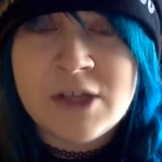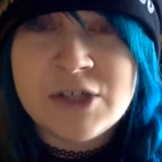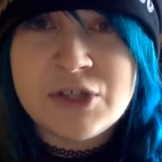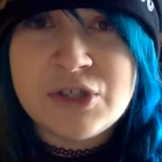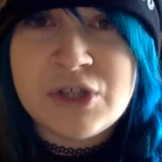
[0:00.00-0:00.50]

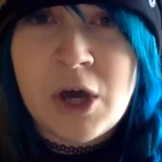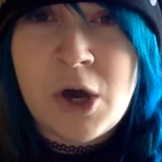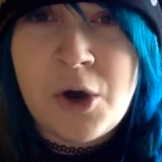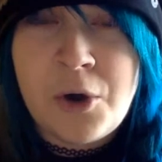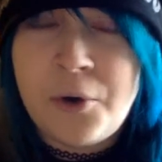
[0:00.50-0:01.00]

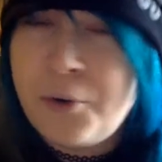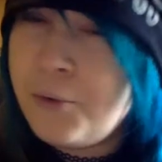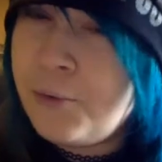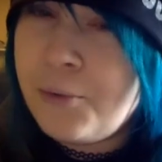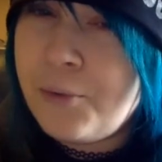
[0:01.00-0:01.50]

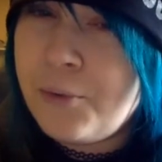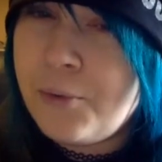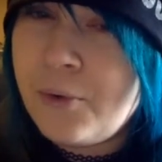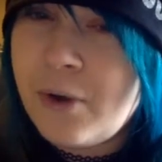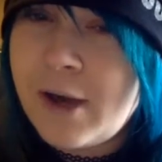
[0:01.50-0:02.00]
So,
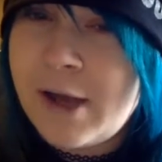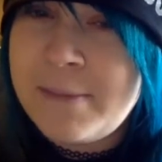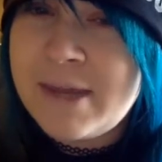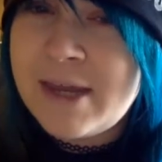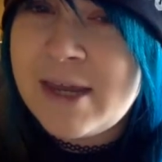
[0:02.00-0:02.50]
I
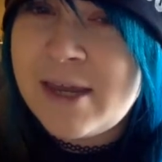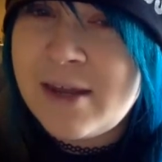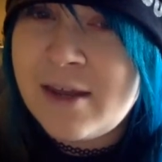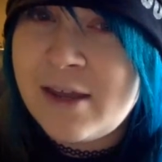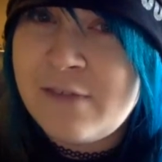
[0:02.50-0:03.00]

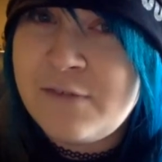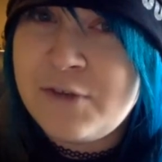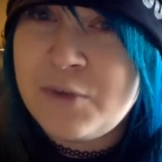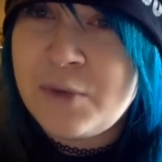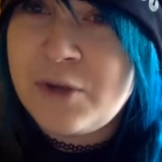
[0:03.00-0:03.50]
mean, if
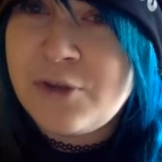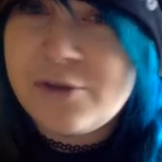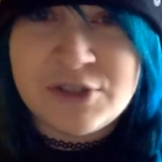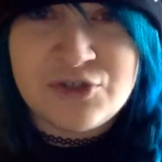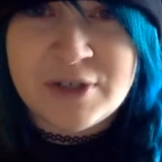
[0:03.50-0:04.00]
you're one of
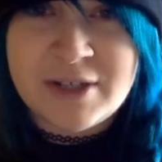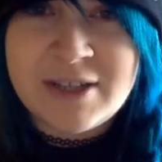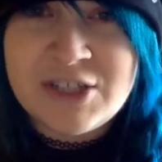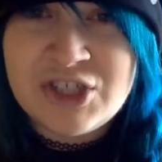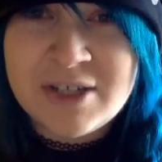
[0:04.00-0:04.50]
those
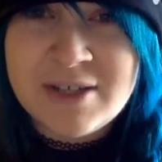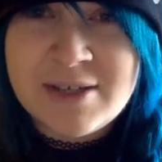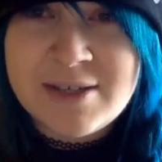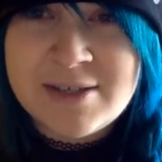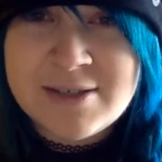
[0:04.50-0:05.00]
adrenaline
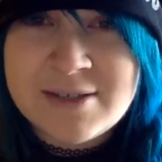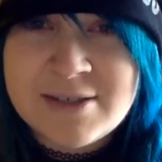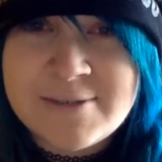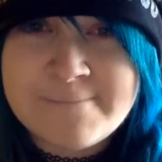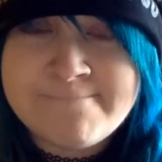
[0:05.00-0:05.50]
junkies,